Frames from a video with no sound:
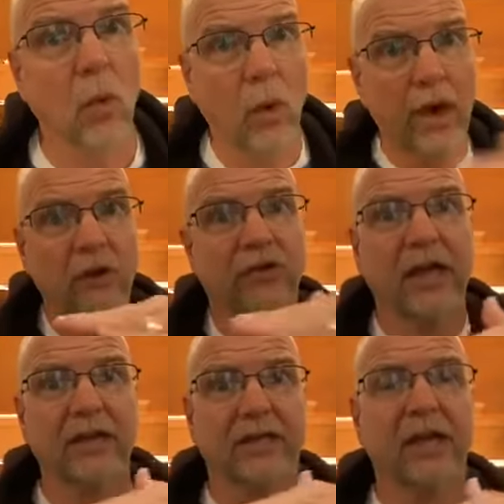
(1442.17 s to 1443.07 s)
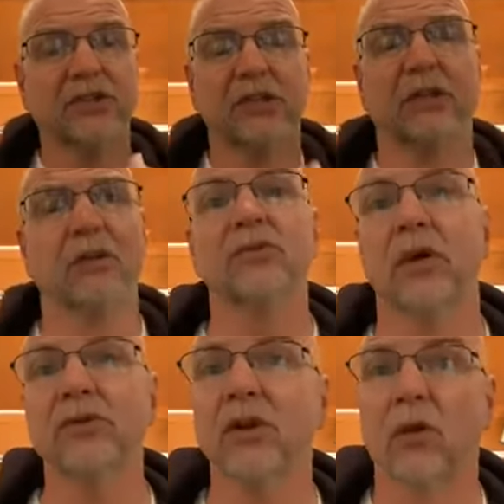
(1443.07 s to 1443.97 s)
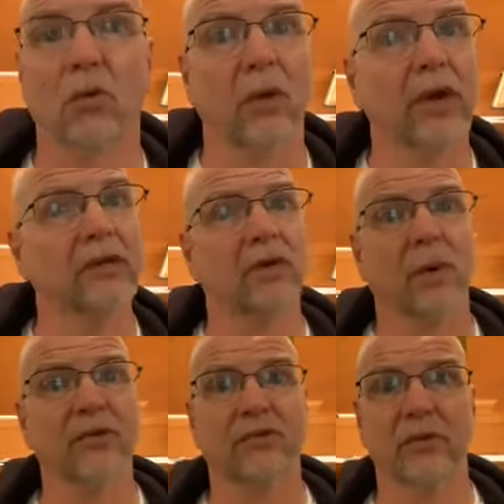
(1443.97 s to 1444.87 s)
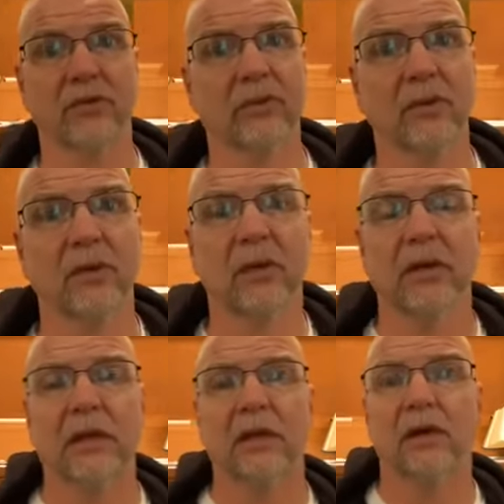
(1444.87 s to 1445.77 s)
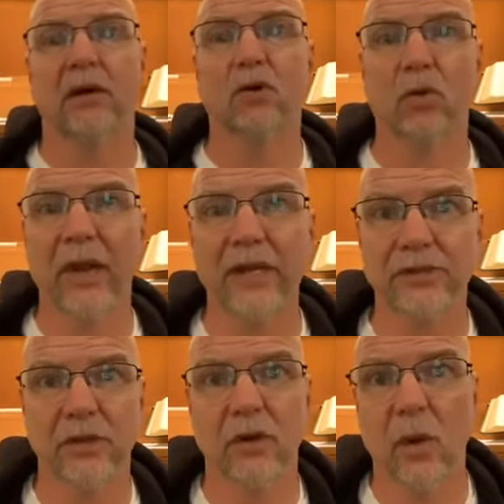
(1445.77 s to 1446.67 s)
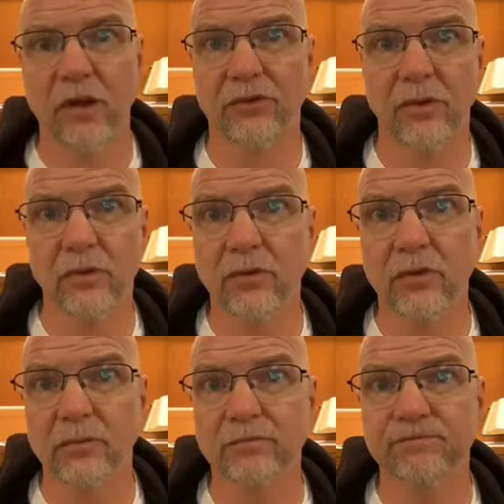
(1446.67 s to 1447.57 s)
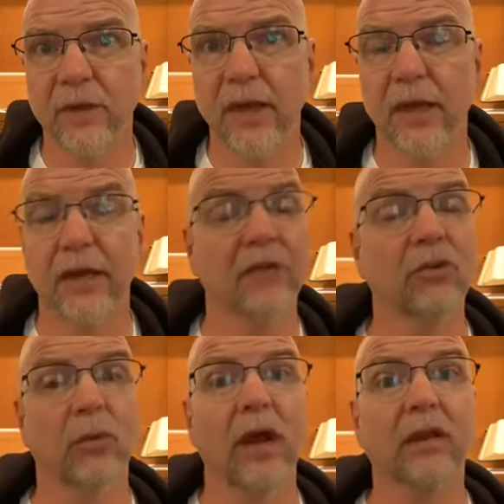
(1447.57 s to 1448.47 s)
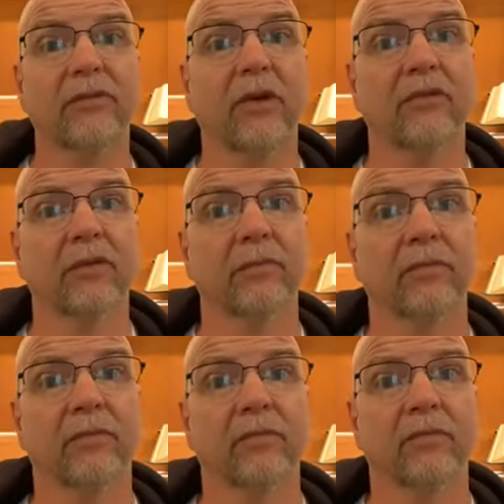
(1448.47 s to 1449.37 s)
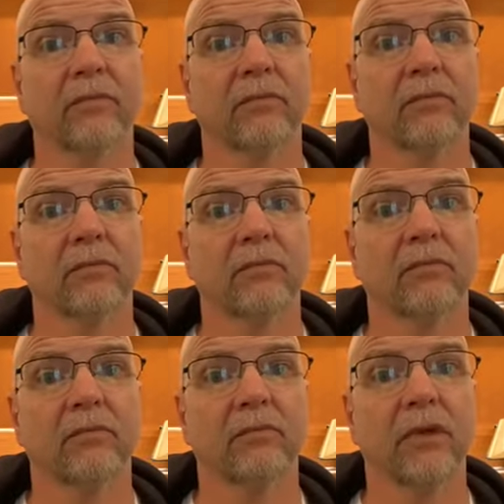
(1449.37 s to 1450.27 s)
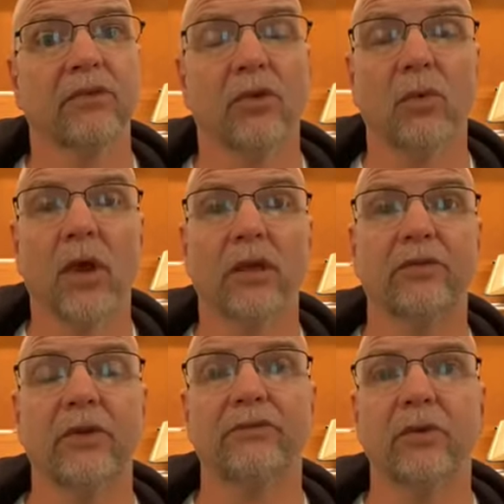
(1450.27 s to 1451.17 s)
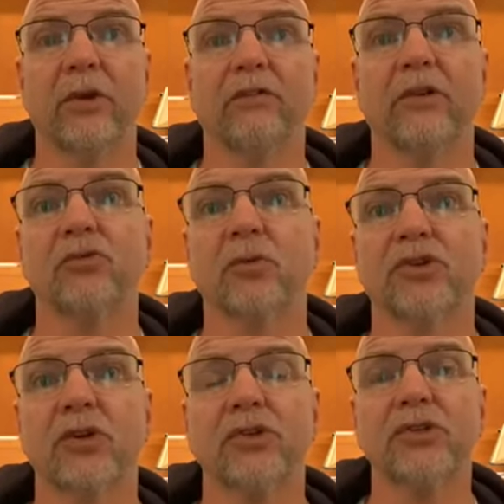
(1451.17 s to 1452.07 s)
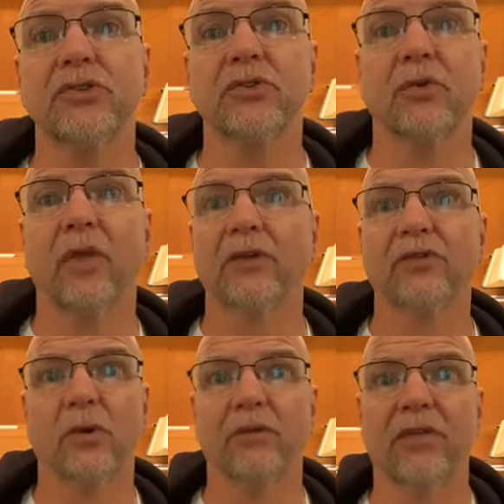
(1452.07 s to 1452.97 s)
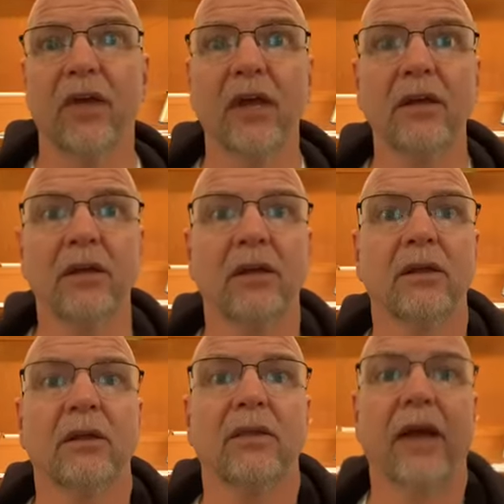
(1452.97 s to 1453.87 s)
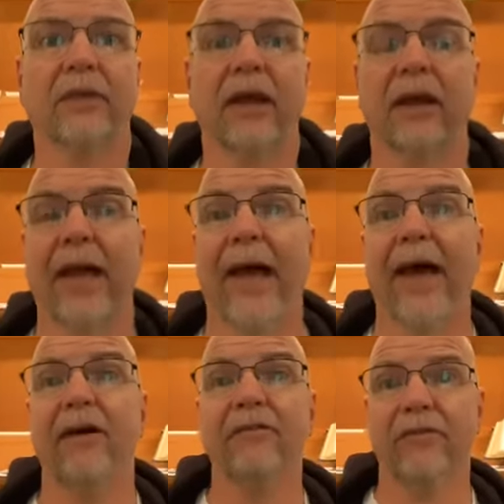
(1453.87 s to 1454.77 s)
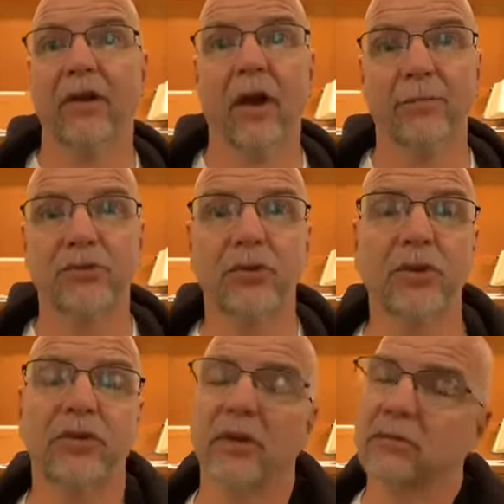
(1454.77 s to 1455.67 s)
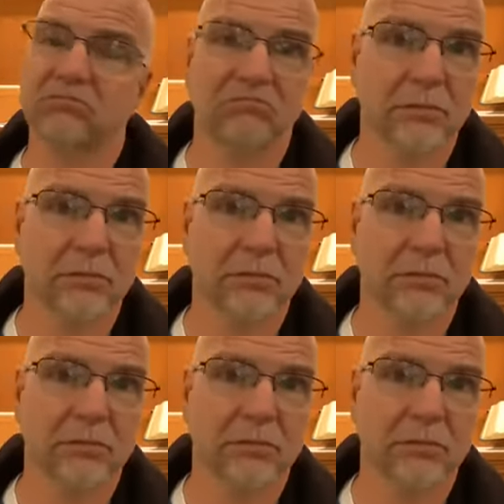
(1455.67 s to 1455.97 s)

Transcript: Where's that tension? Those are great questions. Great questions. And is it relative? Is it relative to individual churches or that sort of thing that, that have an opportunity?